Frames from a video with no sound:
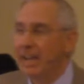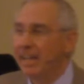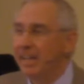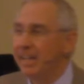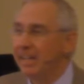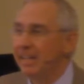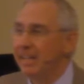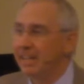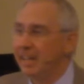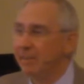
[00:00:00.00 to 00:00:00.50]

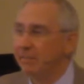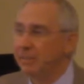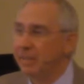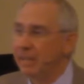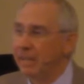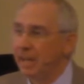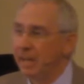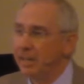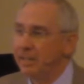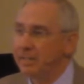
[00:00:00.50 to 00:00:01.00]
He left the
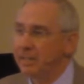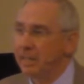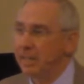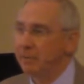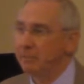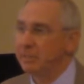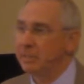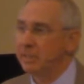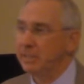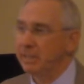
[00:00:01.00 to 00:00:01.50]
college that
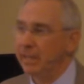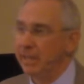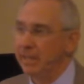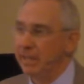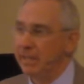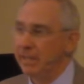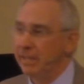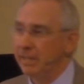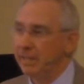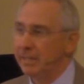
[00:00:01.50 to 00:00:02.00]
he was
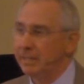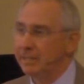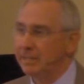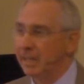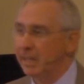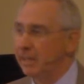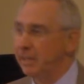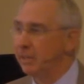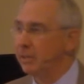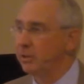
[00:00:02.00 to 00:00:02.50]
attending and
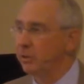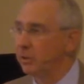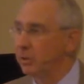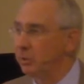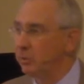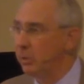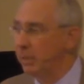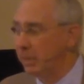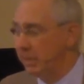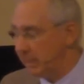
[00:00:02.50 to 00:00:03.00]
decided to go to
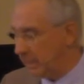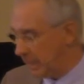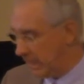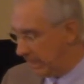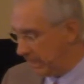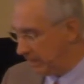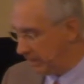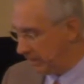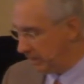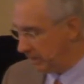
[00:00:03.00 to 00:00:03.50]
Wheaton
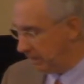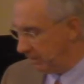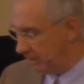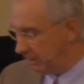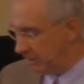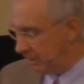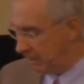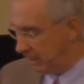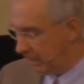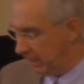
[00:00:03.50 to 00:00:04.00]
College
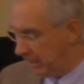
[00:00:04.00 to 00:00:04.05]
there in